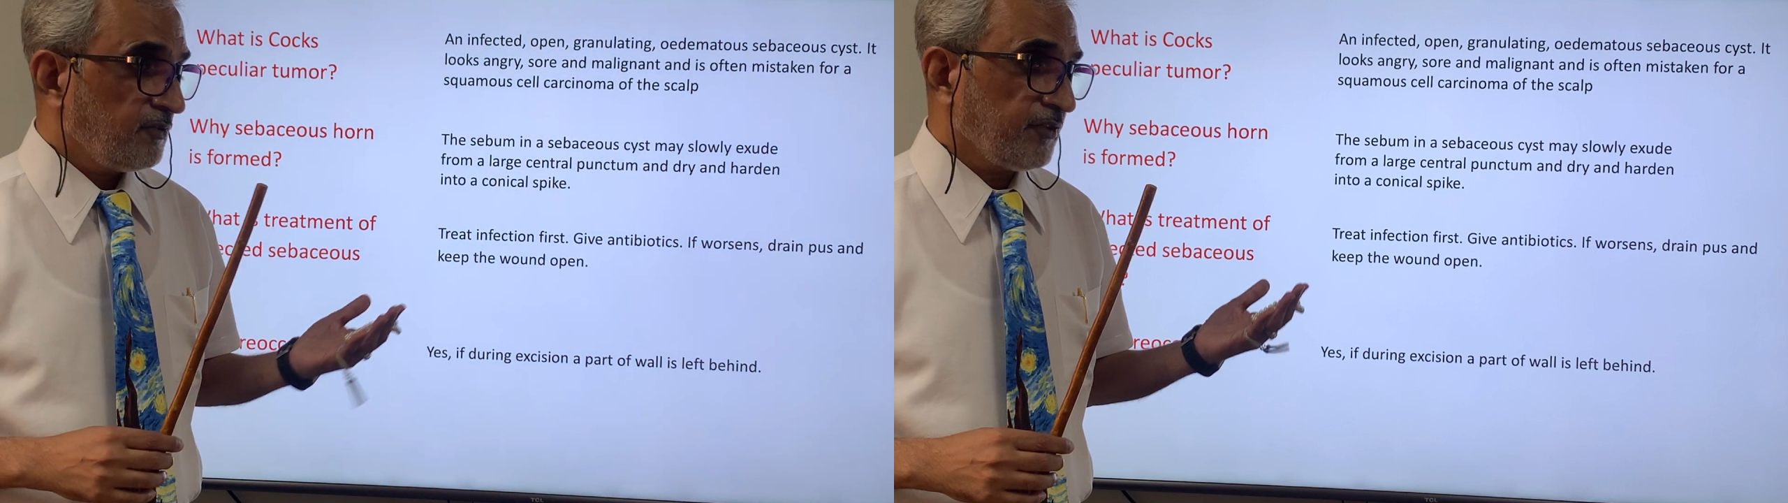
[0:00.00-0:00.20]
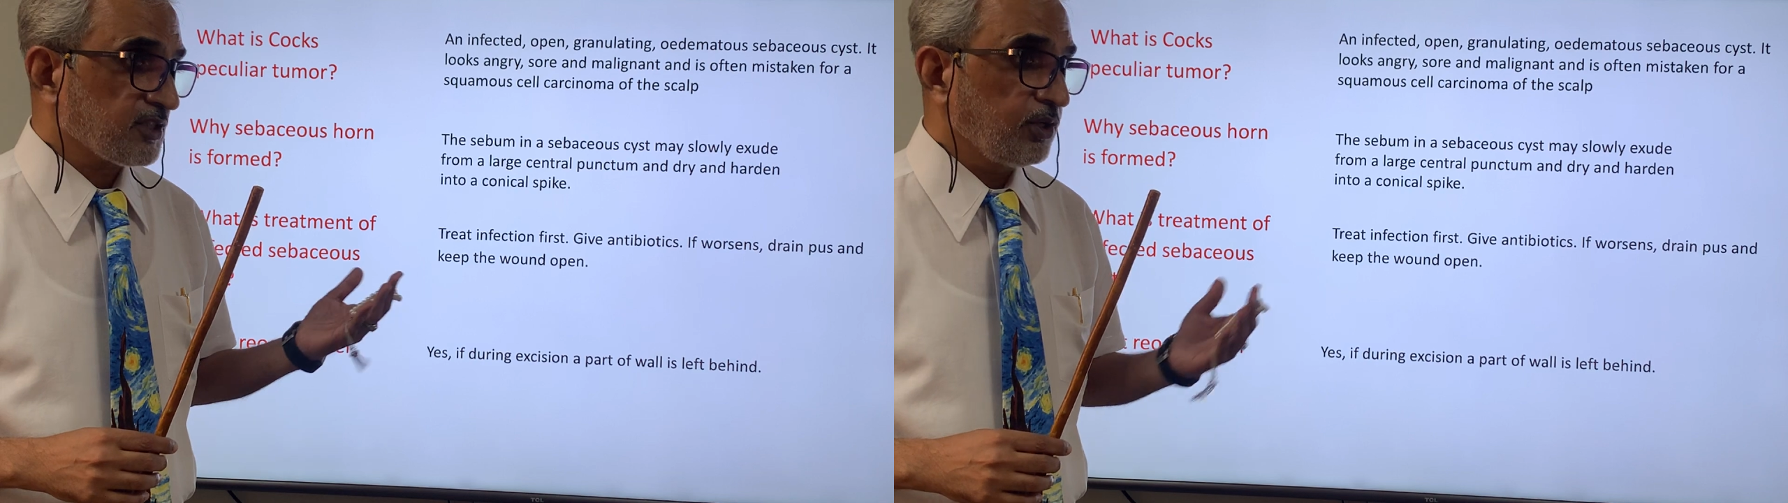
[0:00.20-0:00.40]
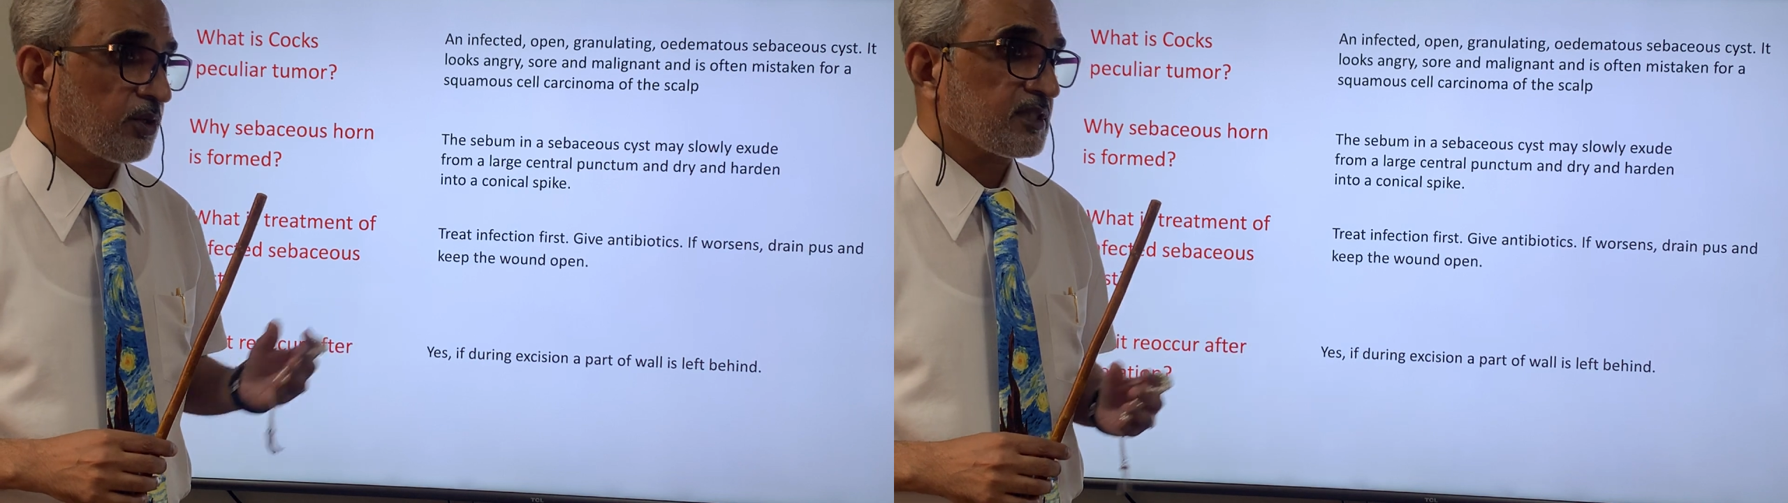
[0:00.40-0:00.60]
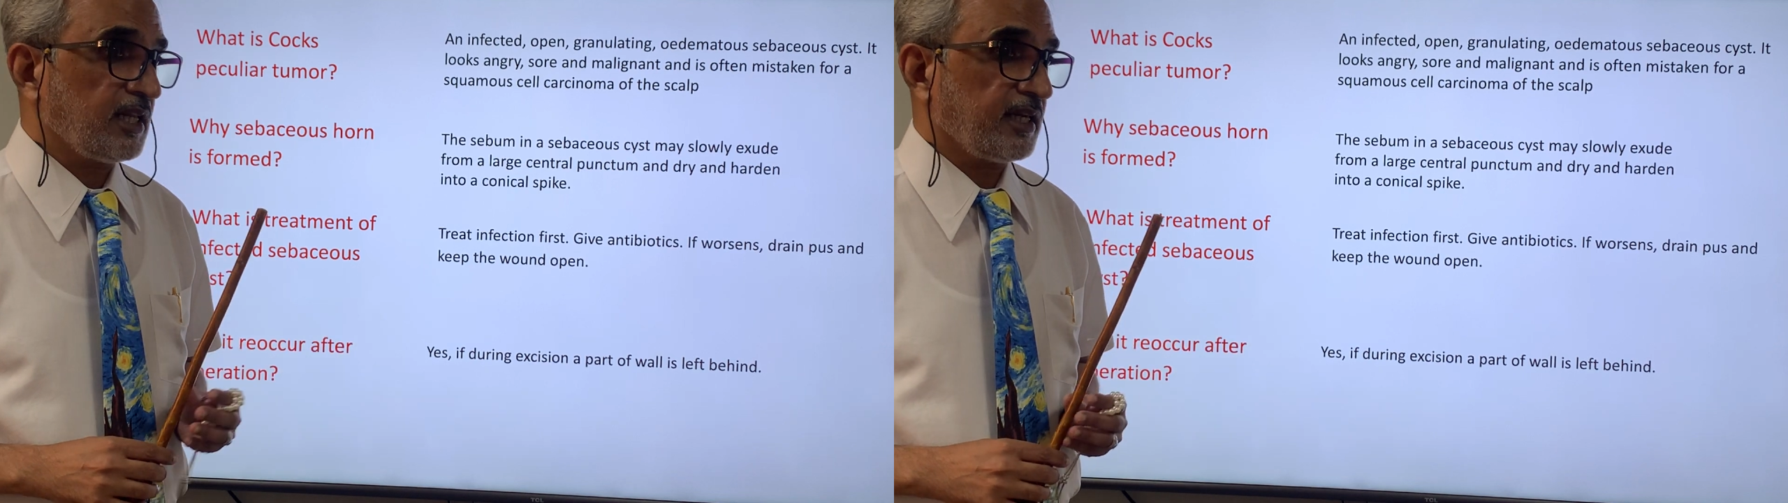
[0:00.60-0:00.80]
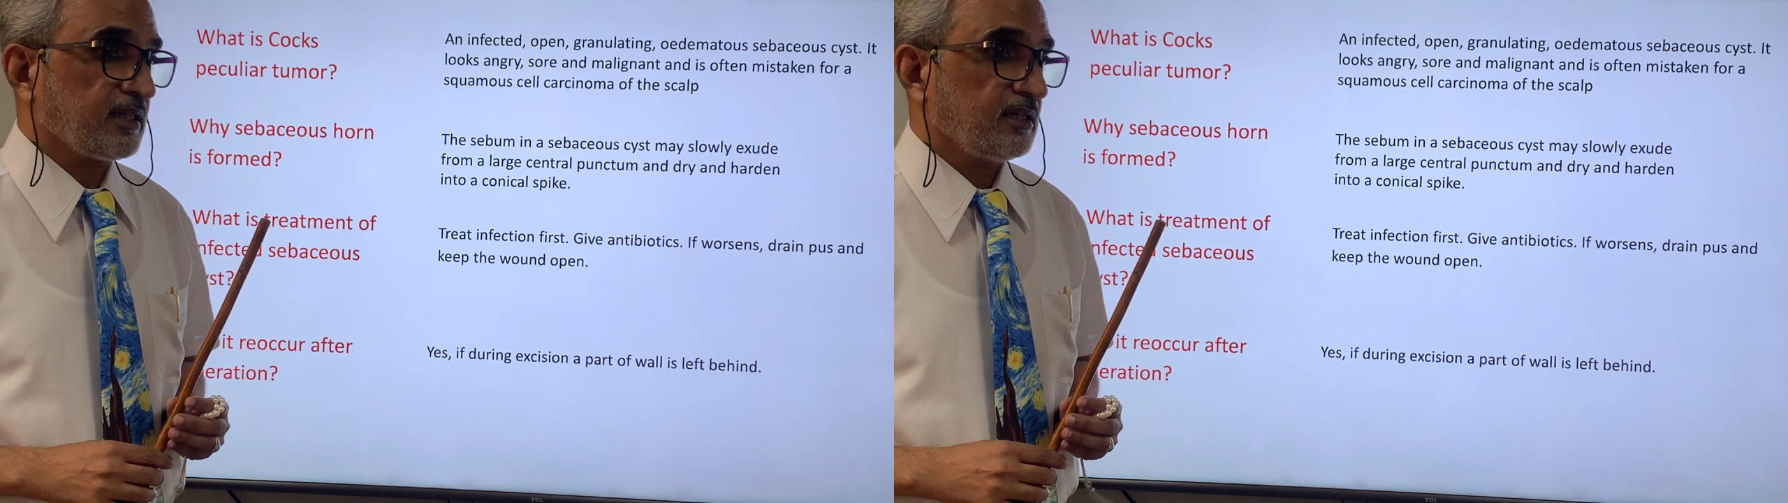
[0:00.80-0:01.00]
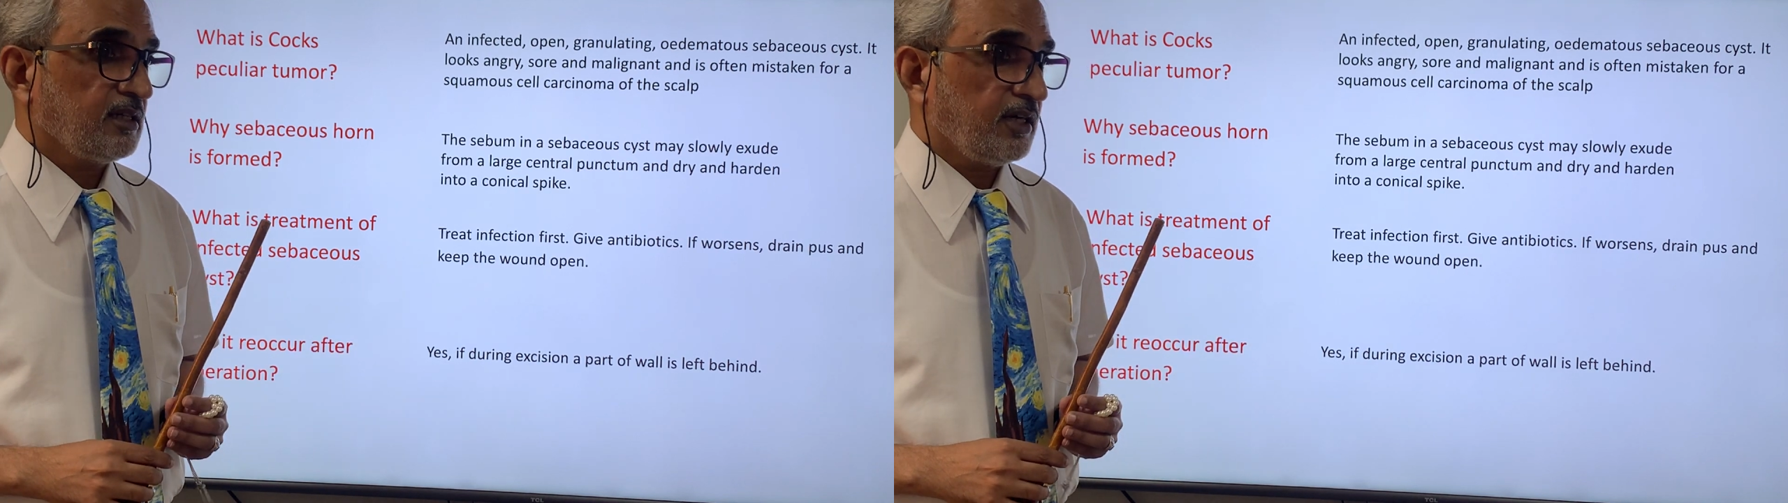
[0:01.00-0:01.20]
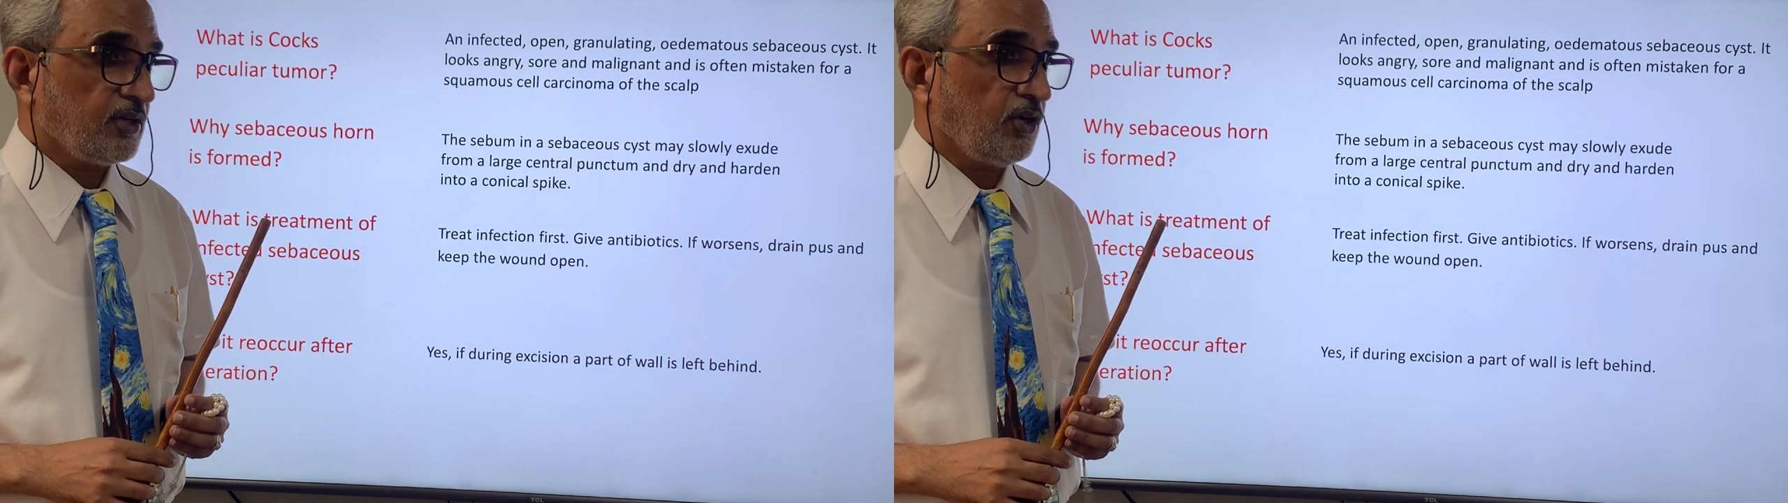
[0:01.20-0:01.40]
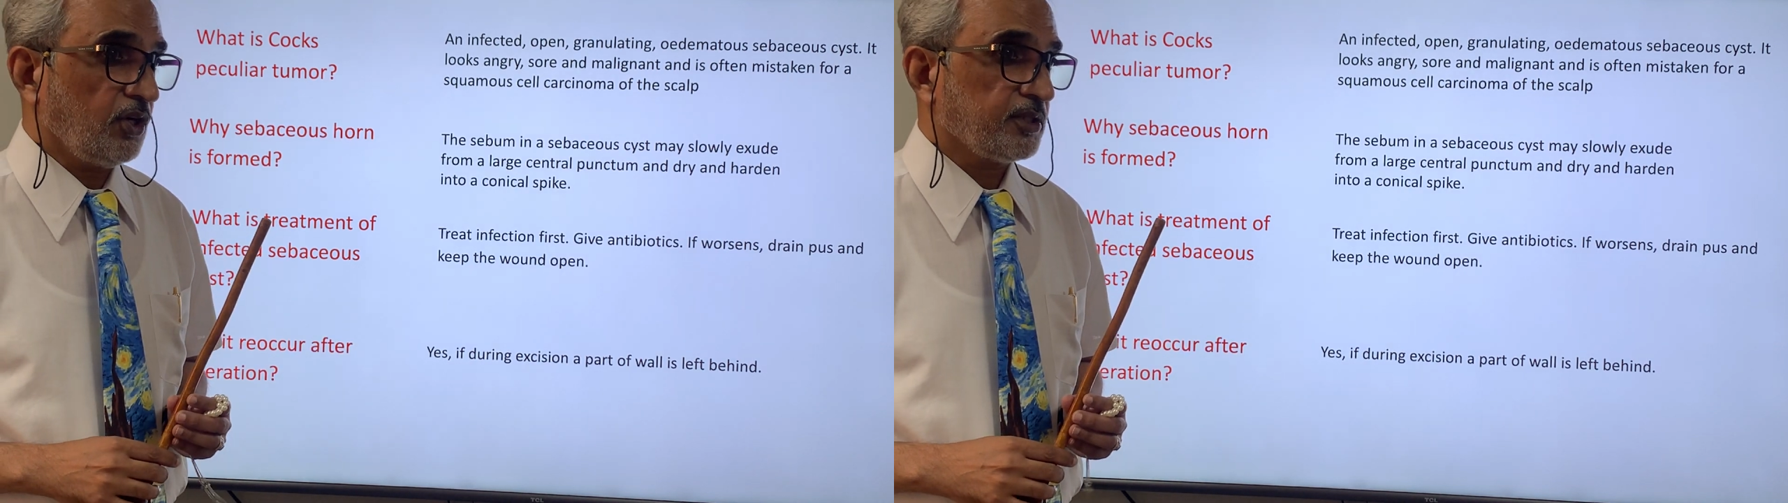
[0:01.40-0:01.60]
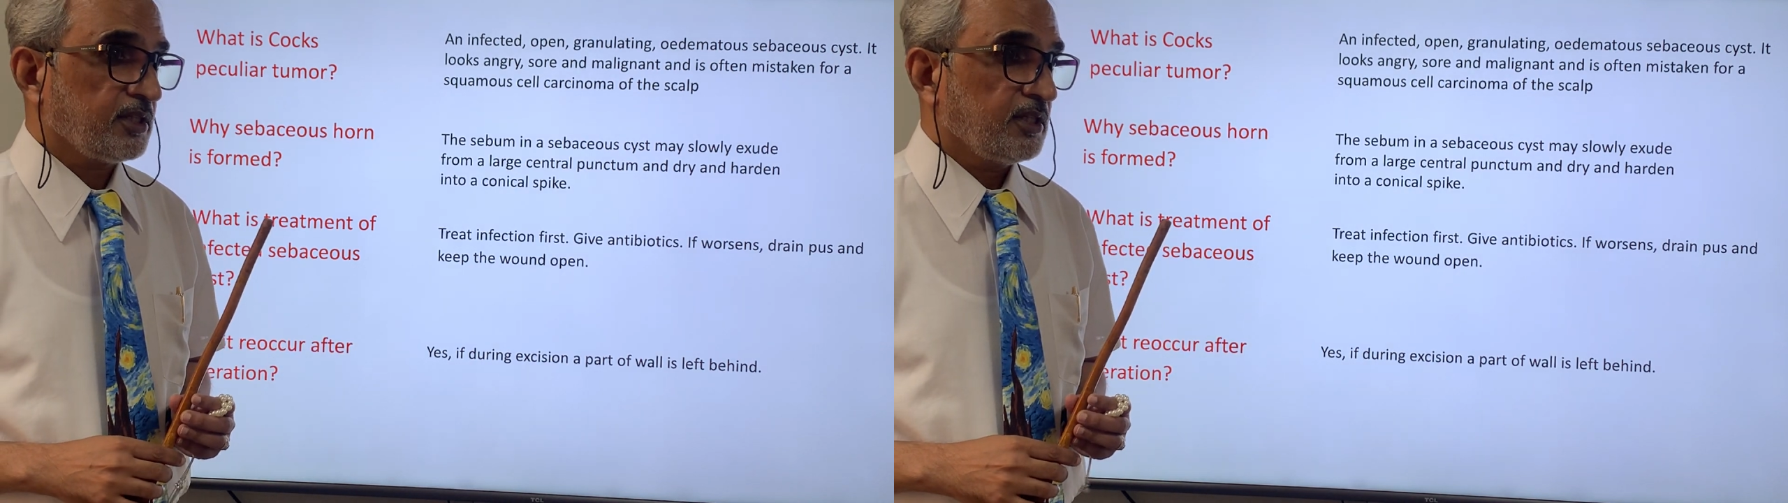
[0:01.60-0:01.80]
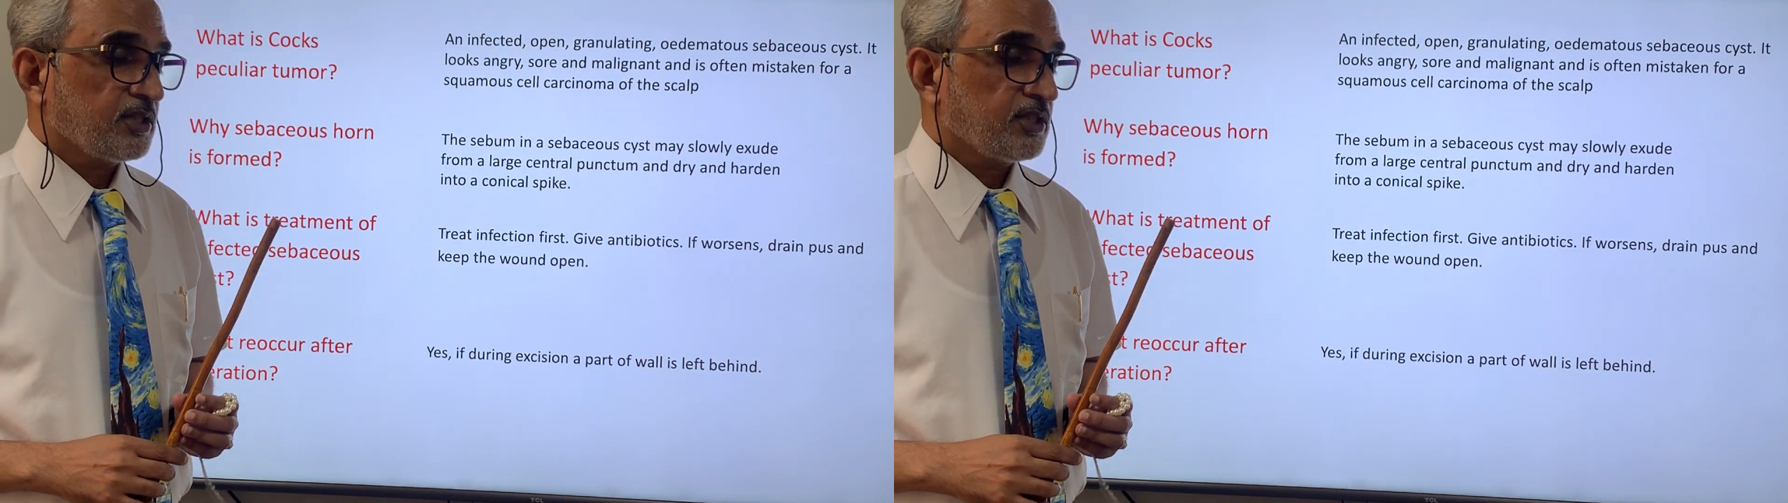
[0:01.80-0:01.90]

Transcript: which looks like an horn.